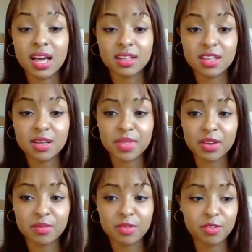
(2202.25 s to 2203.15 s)
Gangnam
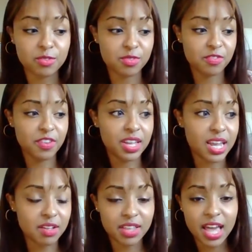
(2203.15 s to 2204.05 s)
that girls were freaking
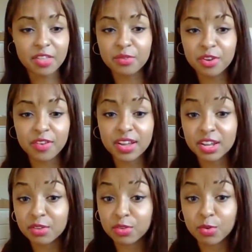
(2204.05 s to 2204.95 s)
out and gathering around.
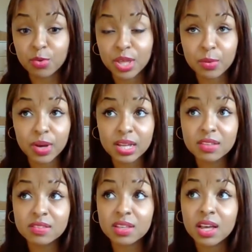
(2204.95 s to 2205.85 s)
I don't know who he
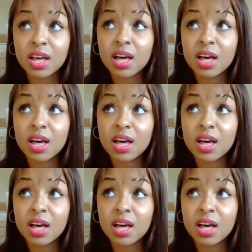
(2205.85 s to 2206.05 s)
was.